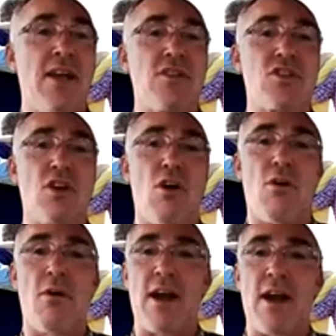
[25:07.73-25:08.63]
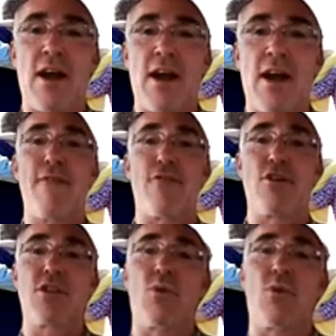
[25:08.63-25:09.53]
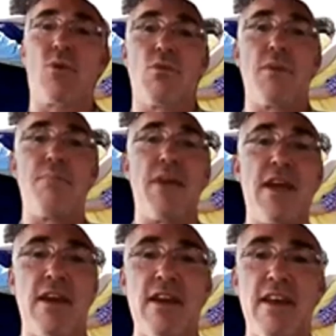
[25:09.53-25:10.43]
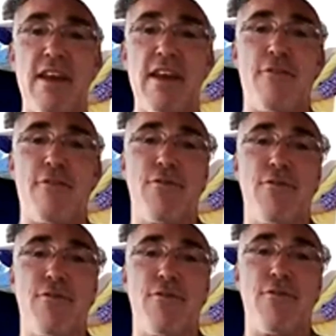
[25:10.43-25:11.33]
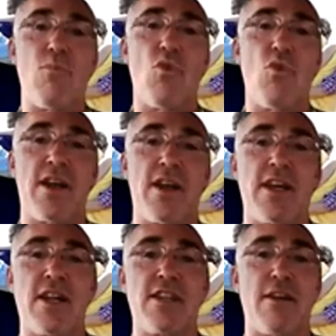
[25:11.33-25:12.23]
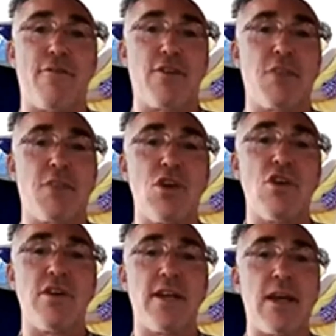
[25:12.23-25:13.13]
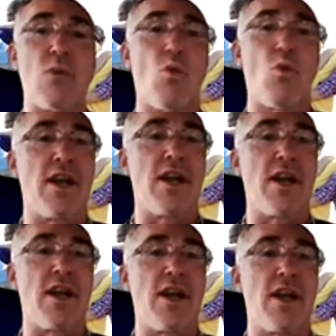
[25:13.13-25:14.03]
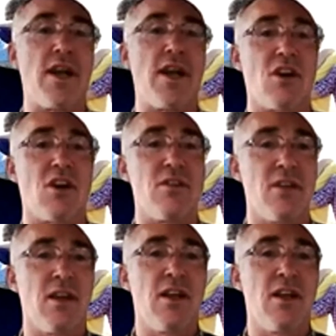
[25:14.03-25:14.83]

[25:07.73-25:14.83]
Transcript: And so I guess my first question would be if someone in a different community wanted to start